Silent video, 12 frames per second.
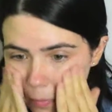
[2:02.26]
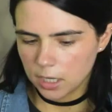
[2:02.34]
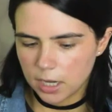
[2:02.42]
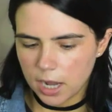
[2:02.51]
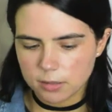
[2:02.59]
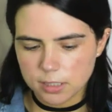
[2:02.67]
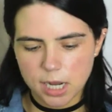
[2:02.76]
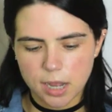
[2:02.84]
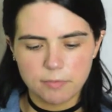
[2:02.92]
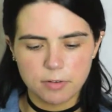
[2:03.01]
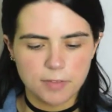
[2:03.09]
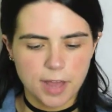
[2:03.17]
Now it's
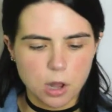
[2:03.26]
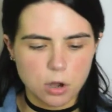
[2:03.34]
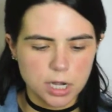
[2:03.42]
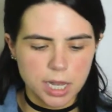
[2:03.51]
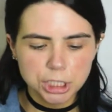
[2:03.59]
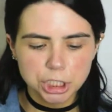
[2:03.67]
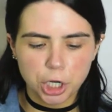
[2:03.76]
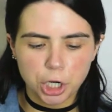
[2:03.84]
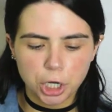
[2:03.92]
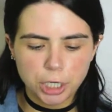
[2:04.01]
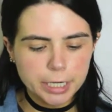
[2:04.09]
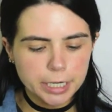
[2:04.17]
time for
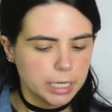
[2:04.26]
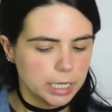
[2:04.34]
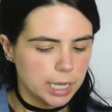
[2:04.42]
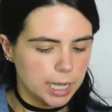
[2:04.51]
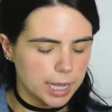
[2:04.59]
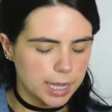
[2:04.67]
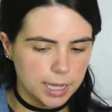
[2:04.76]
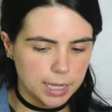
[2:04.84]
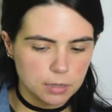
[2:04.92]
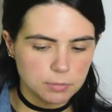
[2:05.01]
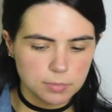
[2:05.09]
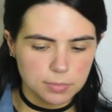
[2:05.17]
foundation.
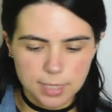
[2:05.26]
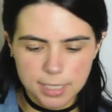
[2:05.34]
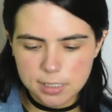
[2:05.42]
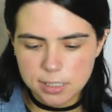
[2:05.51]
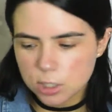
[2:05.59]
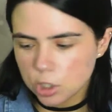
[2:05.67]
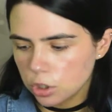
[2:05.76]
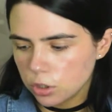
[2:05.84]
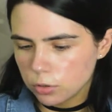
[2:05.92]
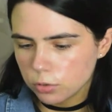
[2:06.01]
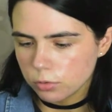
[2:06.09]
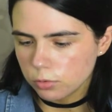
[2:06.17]
Let's
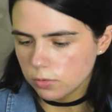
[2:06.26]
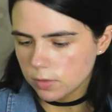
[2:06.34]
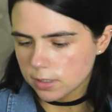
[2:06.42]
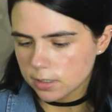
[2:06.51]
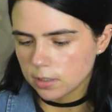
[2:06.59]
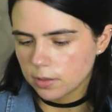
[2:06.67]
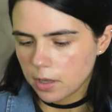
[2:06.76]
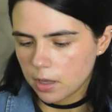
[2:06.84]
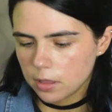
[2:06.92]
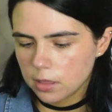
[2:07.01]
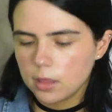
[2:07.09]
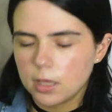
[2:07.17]
use
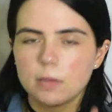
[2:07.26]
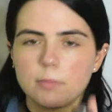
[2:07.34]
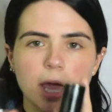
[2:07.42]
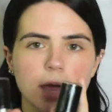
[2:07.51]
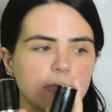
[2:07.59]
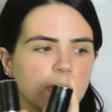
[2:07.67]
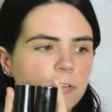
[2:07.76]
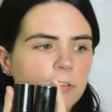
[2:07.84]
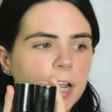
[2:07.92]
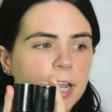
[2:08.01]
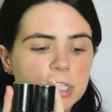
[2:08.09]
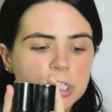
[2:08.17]
the Makeup Forever
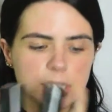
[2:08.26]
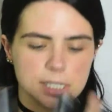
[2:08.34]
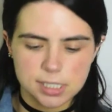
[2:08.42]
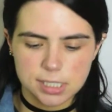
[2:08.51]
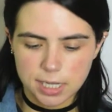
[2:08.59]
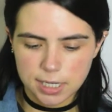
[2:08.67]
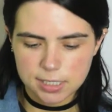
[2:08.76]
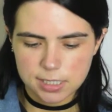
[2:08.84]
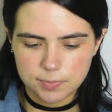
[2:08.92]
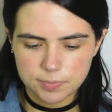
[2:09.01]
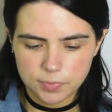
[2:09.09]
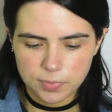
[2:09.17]
HD
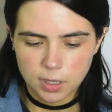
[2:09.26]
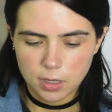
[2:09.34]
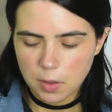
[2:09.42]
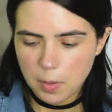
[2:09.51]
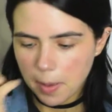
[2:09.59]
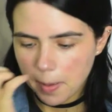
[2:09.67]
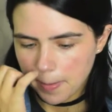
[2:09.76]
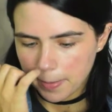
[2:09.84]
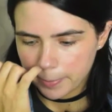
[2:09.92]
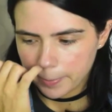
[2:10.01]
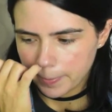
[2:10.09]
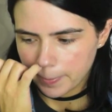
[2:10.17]
sticks.
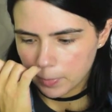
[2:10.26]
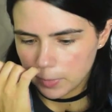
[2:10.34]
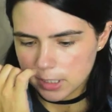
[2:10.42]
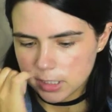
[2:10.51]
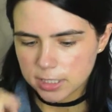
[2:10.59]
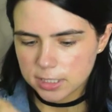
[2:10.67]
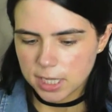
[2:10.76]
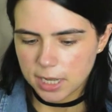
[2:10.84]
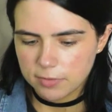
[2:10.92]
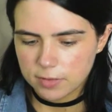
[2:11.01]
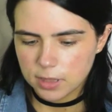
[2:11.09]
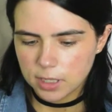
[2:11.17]
These are
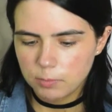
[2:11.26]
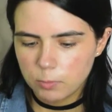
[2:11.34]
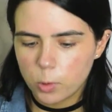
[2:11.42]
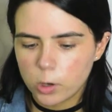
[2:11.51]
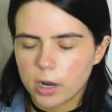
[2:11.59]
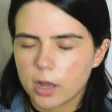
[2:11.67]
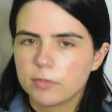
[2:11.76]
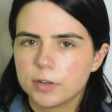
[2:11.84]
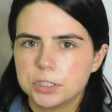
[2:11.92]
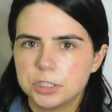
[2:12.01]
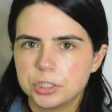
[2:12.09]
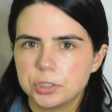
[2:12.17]
definitely more of a
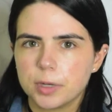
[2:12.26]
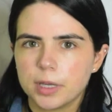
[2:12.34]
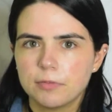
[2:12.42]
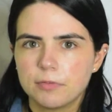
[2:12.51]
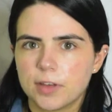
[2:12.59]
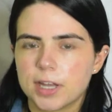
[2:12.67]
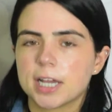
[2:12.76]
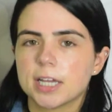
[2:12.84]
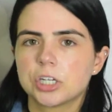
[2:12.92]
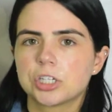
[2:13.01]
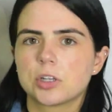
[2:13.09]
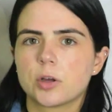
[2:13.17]
dewy
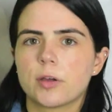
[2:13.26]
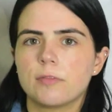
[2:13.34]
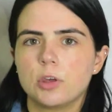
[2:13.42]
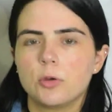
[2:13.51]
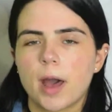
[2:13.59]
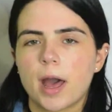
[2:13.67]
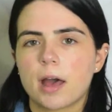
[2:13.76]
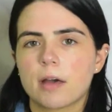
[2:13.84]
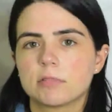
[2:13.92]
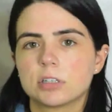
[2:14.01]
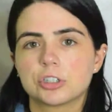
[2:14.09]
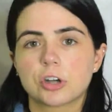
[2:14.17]
finish, so if you
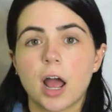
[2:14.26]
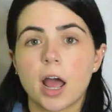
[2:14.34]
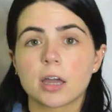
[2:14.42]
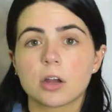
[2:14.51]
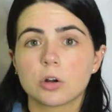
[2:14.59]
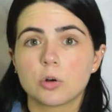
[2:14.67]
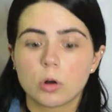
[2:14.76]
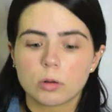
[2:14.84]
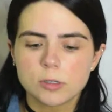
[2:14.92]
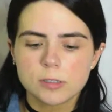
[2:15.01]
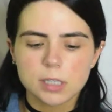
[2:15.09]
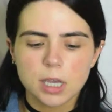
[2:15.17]
have dry or
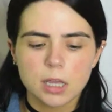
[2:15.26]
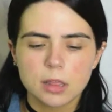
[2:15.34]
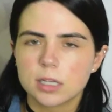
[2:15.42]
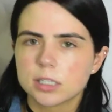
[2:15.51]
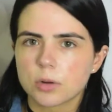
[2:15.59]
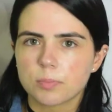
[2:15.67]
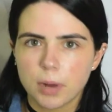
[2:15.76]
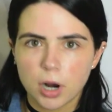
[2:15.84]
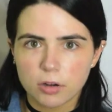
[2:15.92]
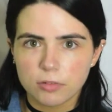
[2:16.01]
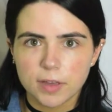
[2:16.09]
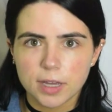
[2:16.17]
normal skin, these are
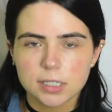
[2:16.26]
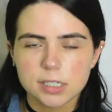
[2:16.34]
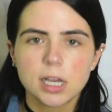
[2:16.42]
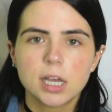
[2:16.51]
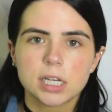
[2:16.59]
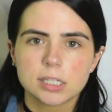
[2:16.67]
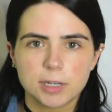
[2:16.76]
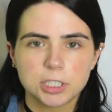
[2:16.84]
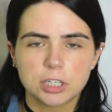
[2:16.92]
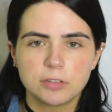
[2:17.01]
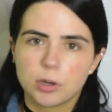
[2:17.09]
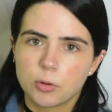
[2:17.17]
perfect,
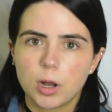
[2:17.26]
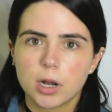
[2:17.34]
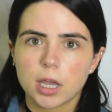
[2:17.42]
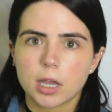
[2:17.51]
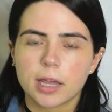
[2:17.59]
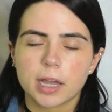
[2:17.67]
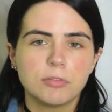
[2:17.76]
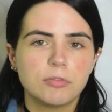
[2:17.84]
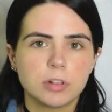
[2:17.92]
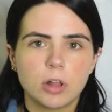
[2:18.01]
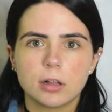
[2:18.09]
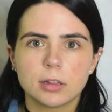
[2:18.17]
especially if you're wanting like a
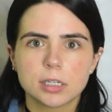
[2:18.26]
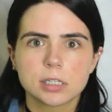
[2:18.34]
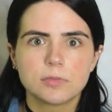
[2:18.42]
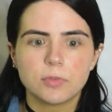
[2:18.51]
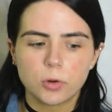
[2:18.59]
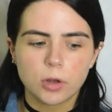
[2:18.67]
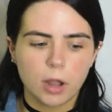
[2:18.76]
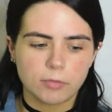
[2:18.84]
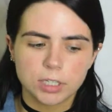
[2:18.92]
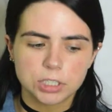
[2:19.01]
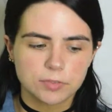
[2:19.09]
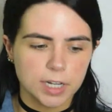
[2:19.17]
flawless full
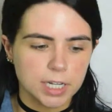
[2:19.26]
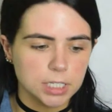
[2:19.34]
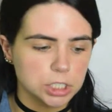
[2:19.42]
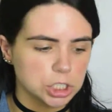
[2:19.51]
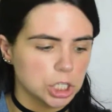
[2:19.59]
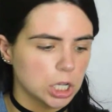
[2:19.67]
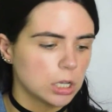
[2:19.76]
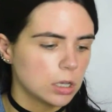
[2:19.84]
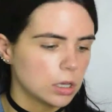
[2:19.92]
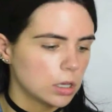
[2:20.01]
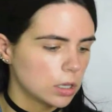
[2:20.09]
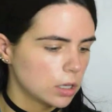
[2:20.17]
coverage finish.
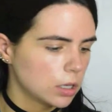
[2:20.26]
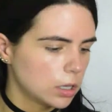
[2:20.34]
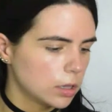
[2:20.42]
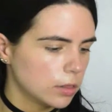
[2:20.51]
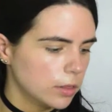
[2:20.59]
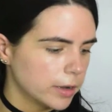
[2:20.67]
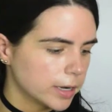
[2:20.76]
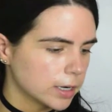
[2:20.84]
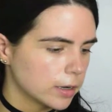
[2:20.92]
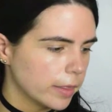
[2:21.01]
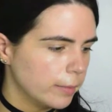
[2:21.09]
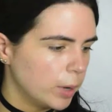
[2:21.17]

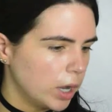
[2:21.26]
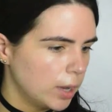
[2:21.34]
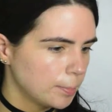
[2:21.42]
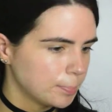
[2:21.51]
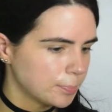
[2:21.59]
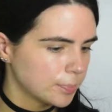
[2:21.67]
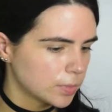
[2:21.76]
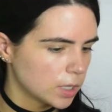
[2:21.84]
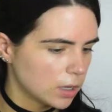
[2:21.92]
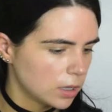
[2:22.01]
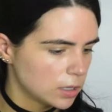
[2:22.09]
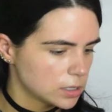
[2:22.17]
They're the bomb.
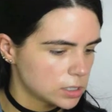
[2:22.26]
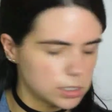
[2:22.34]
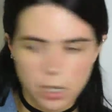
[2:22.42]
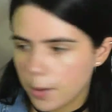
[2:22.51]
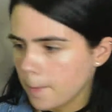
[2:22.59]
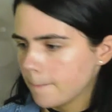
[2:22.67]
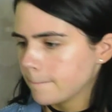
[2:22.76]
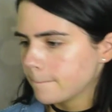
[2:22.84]
So